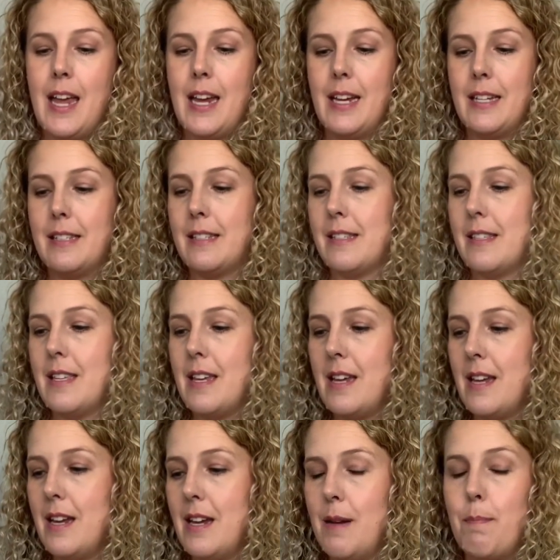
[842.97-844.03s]
is
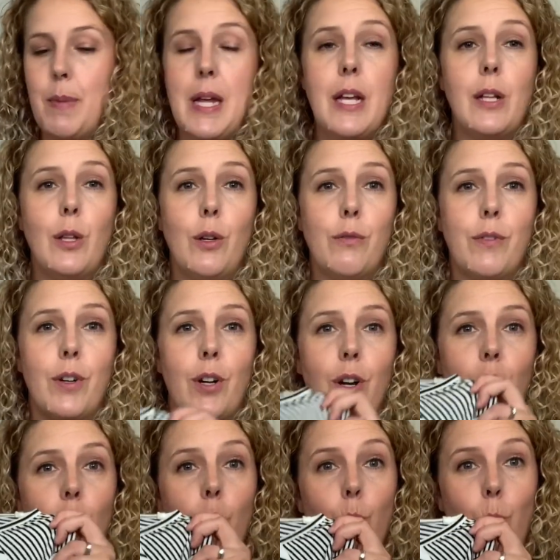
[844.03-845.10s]
the pink
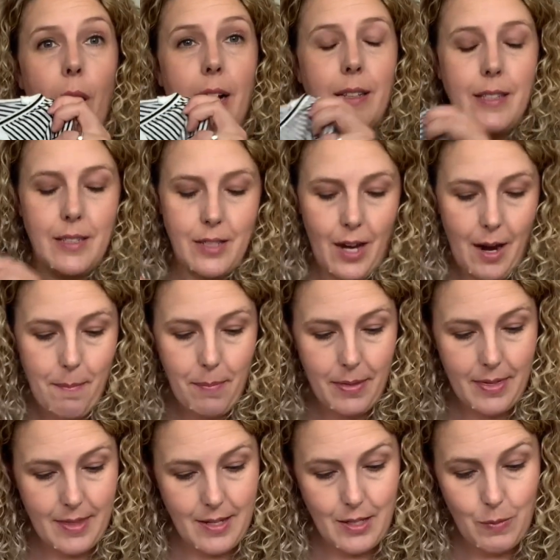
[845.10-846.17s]
Clover Raglan top.
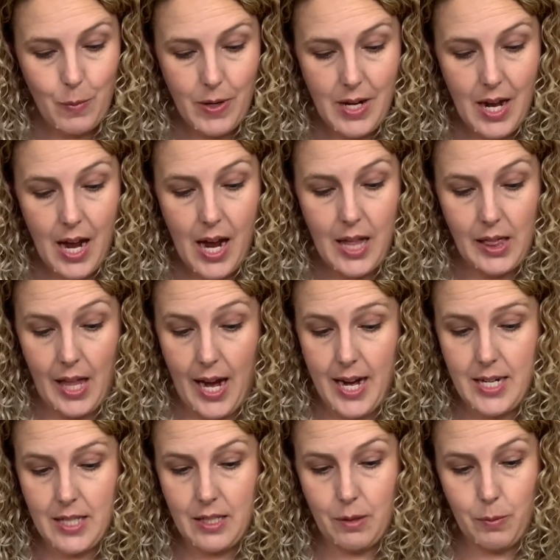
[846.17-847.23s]
This one I
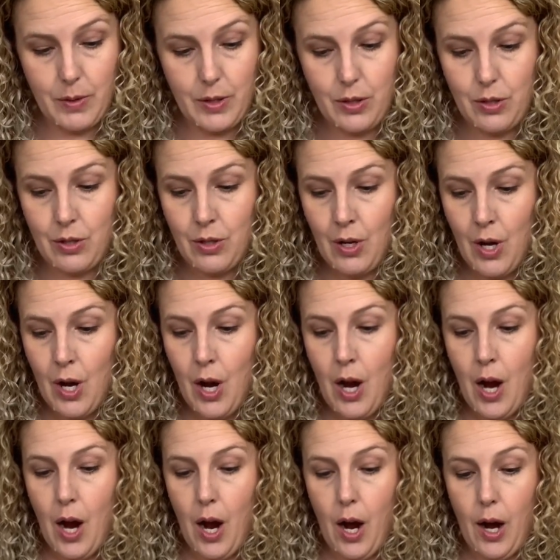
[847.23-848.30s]
like. This one's
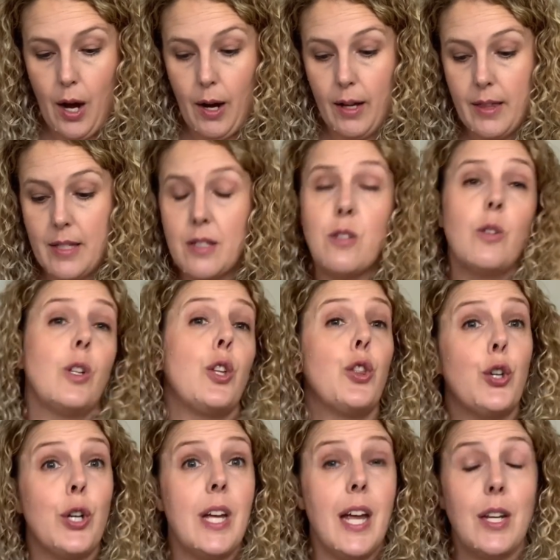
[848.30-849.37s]
this is only
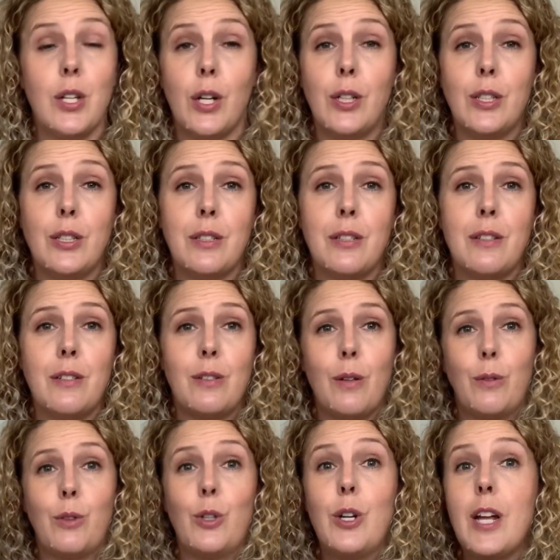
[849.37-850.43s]
$38.
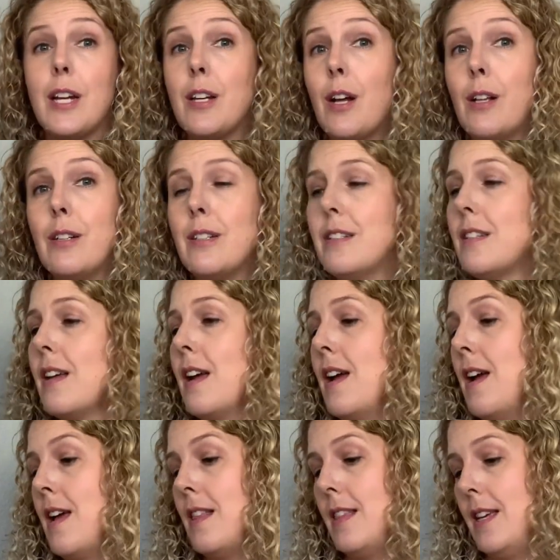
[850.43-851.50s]
So $38.
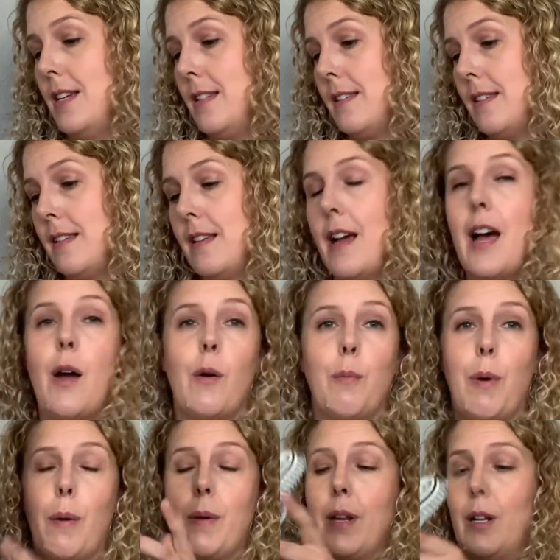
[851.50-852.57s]
This I
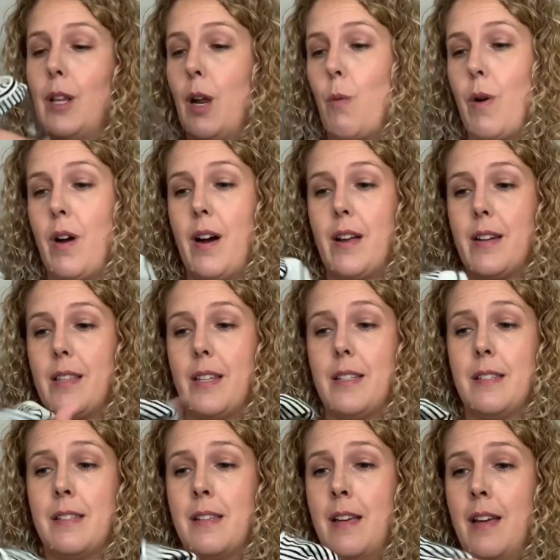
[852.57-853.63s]
would probably get a lot of wear out of
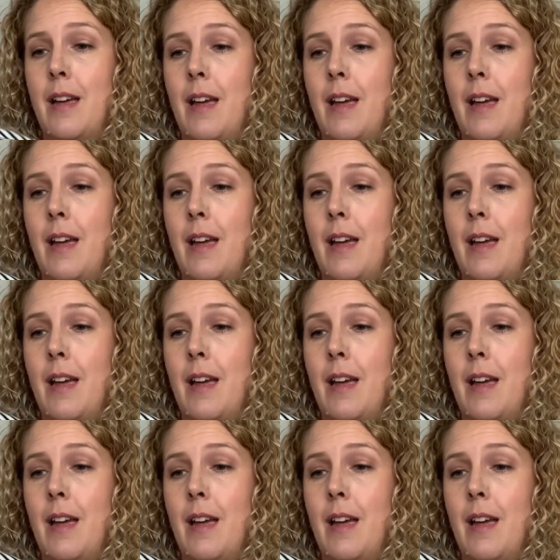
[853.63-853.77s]
this.